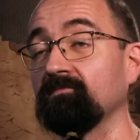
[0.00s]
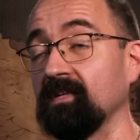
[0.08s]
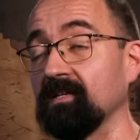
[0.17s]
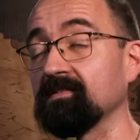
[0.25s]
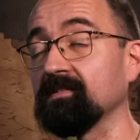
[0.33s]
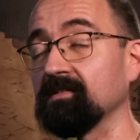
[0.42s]

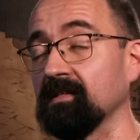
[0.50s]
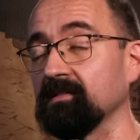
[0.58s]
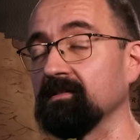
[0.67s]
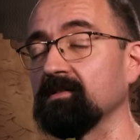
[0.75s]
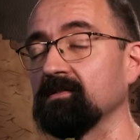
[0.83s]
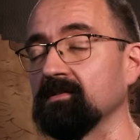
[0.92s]
Yes,
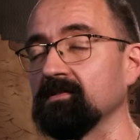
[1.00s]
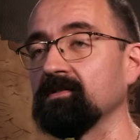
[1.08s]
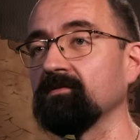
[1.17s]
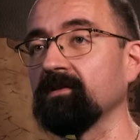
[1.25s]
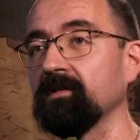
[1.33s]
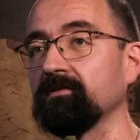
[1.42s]
exactly. This is
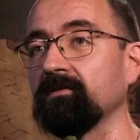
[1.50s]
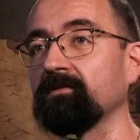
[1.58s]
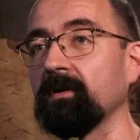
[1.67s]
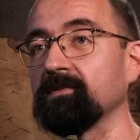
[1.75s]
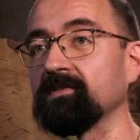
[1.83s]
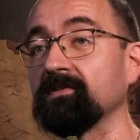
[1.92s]
the father of
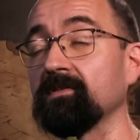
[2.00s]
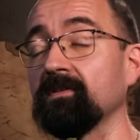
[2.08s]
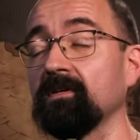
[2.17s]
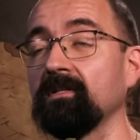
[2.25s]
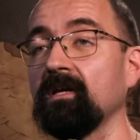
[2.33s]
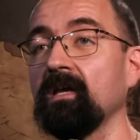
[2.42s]
Ramesses
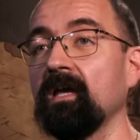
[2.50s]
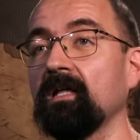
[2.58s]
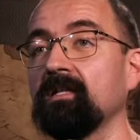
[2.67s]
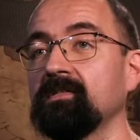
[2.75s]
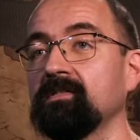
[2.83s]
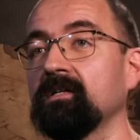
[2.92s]
III,
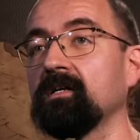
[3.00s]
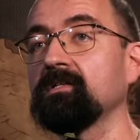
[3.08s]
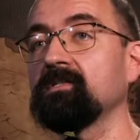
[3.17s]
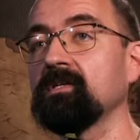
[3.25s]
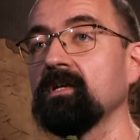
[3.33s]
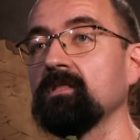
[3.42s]
and he
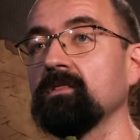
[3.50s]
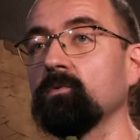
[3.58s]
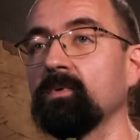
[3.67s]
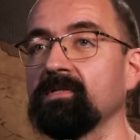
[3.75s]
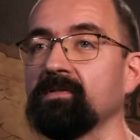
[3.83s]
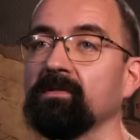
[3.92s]
starts in the
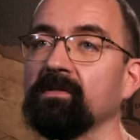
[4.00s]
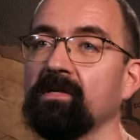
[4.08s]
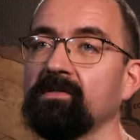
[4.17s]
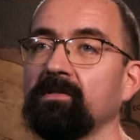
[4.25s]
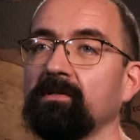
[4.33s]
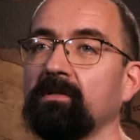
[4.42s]
Western
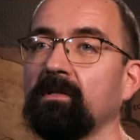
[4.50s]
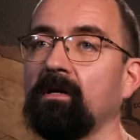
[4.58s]
Desert,